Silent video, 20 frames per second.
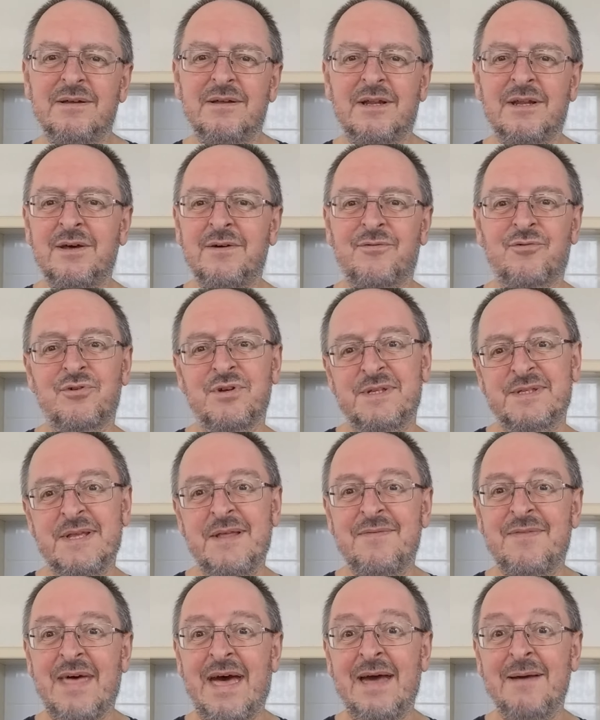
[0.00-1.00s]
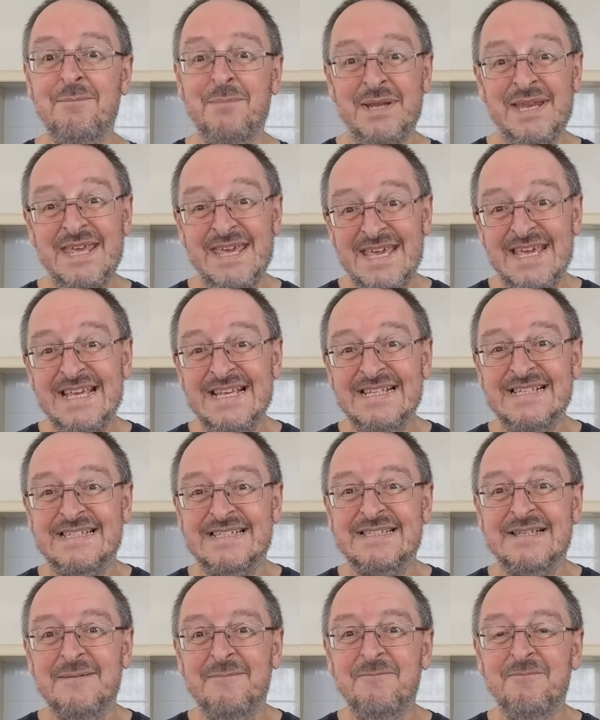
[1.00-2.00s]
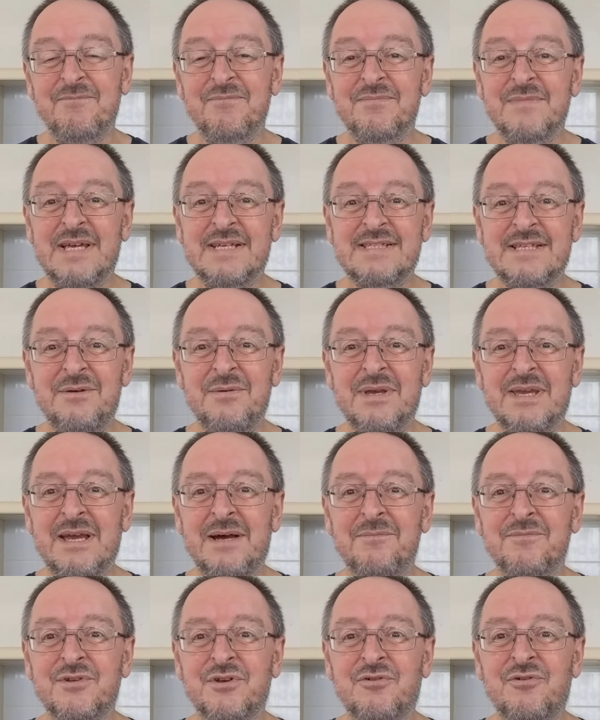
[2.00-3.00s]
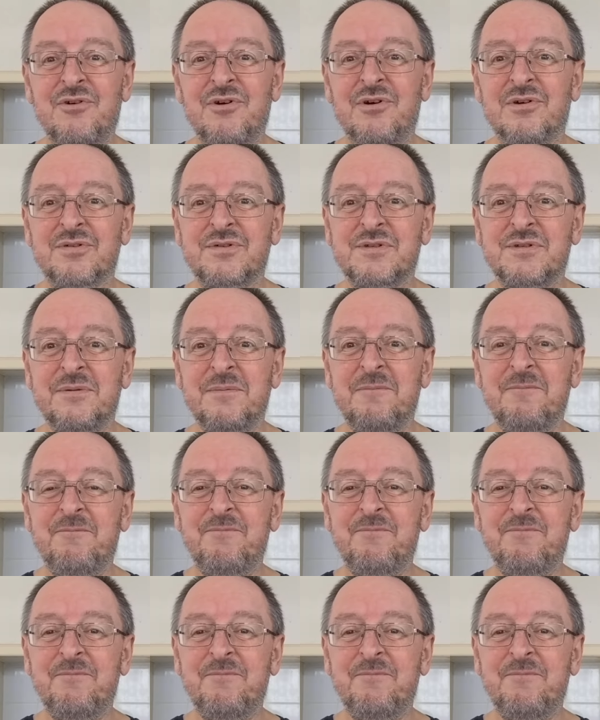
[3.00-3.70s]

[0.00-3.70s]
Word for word: And I've already said that, but it is. That's how it comes across.